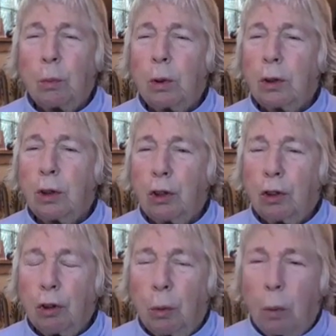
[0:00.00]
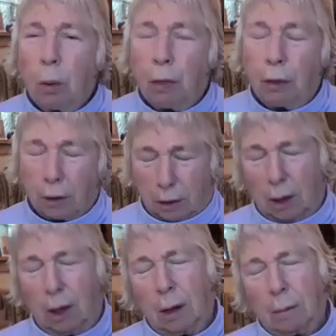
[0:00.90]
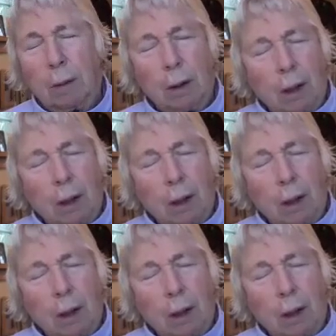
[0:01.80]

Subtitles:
what to do with the time,